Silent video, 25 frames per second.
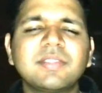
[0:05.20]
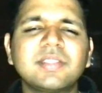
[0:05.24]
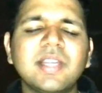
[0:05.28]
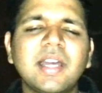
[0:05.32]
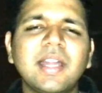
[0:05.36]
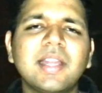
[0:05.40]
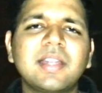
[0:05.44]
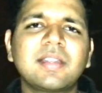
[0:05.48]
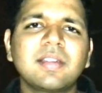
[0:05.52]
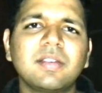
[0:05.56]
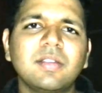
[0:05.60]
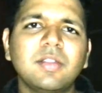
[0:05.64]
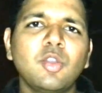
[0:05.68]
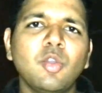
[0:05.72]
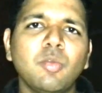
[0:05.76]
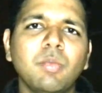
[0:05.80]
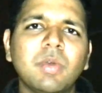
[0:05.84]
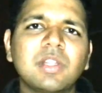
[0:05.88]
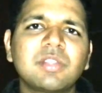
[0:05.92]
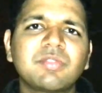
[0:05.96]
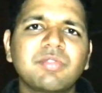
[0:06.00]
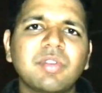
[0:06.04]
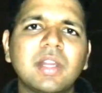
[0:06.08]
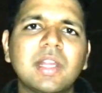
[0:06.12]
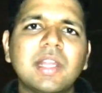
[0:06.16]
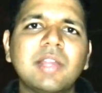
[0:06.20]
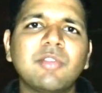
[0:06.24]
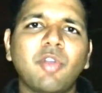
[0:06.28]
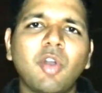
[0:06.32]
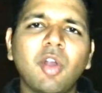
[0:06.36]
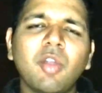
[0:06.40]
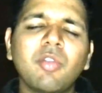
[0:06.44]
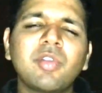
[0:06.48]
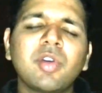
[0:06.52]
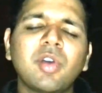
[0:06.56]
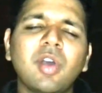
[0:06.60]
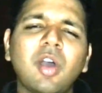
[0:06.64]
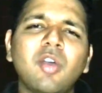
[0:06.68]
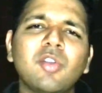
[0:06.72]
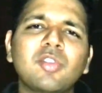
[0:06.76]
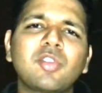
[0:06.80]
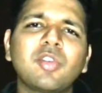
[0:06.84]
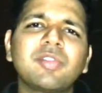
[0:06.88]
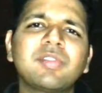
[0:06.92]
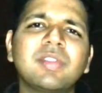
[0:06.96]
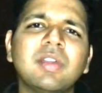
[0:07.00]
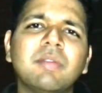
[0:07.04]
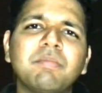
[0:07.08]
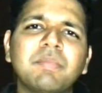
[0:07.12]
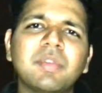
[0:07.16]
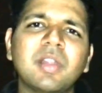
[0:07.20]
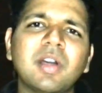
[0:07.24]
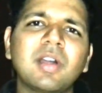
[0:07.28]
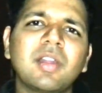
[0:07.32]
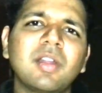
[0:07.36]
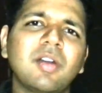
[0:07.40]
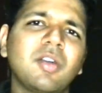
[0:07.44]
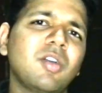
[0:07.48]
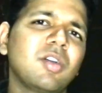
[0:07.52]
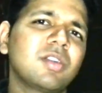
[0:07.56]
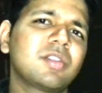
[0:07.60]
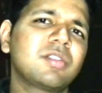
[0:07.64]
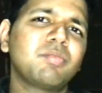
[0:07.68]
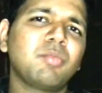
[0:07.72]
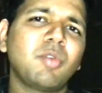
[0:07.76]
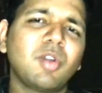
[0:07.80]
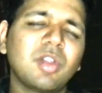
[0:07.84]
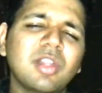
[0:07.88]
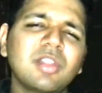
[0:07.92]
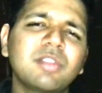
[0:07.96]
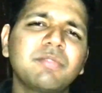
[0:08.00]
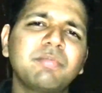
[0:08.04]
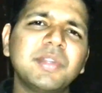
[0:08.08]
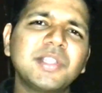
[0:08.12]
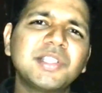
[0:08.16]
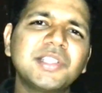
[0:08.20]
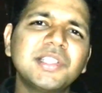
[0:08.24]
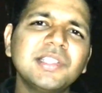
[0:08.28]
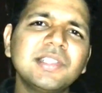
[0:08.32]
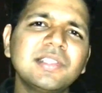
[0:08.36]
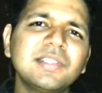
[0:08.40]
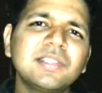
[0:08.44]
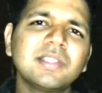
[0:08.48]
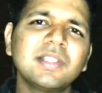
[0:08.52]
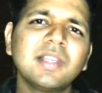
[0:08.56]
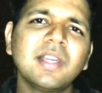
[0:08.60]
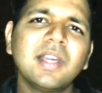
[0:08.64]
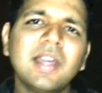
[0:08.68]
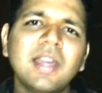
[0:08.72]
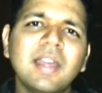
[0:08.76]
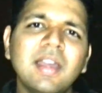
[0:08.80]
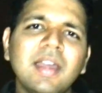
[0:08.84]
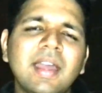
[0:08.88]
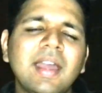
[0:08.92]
claims that humans were evolved out of simpler or smaller species,